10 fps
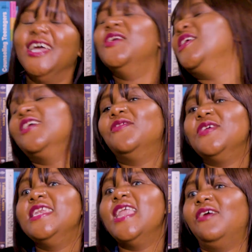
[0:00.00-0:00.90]
when you have
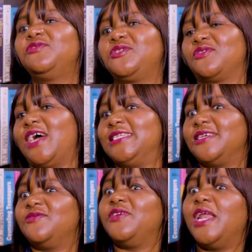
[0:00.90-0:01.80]
enough to write
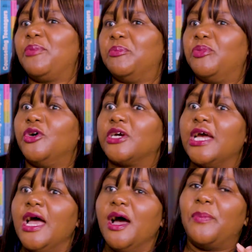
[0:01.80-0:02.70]
and fill up a book.
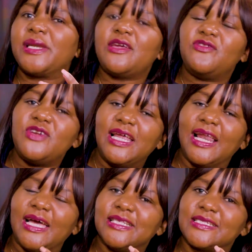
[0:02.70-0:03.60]
But I
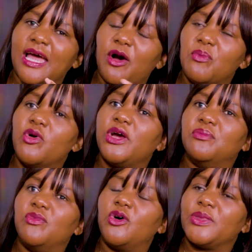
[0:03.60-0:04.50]
realize now more and
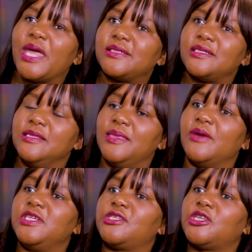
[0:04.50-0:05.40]
more that
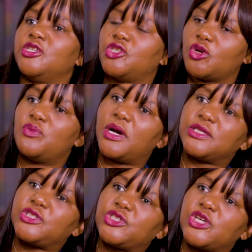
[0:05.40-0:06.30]
there is so
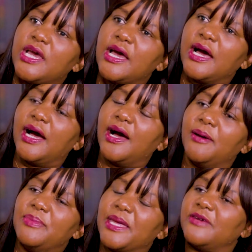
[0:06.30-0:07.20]
much
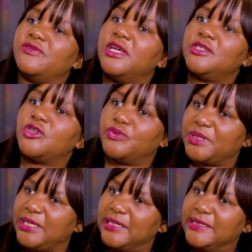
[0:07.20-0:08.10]
that I've learned over
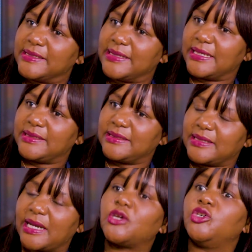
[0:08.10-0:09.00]
the years that
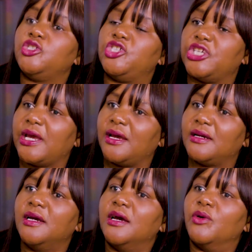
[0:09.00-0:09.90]
I could share
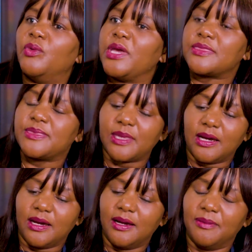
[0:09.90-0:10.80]
with
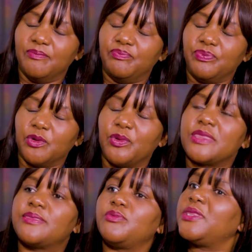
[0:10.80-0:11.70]

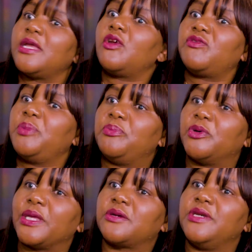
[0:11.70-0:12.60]
a lot of people
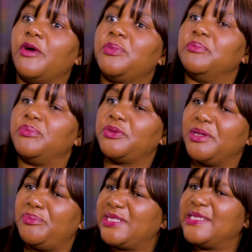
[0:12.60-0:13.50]
that could help them build their
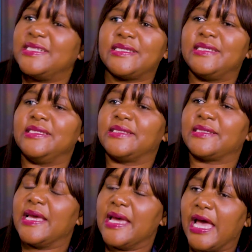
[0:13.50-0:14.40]
businesses
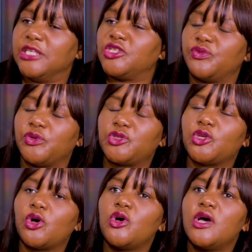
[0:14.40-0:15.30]
and so forth.
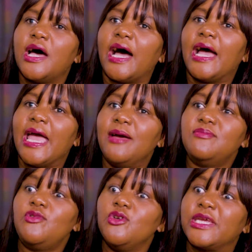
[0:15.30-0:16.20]
So I
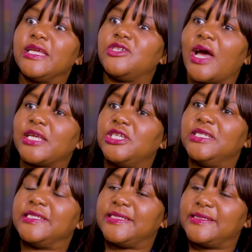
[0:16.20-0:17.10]
am looking to
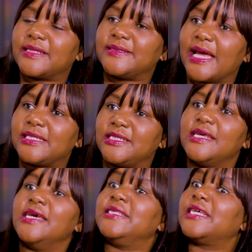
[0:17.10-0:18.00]
actually start that.
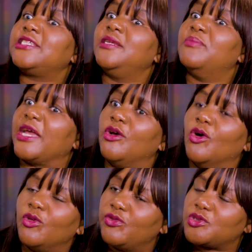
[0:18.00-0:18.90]
It's actually my
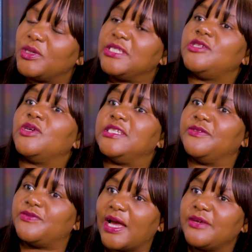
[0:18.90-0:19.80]
goal for
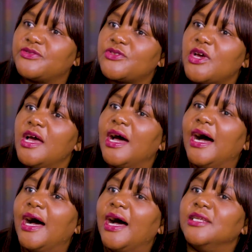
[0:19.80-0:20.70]

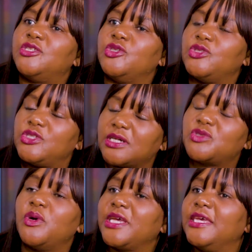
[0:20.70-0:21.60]
2025 to start
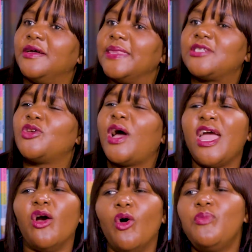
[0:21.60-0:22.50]
working on that. So I
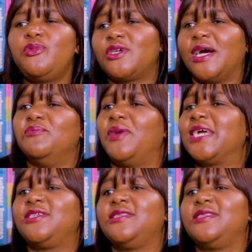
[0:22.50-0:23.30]
hope to come back to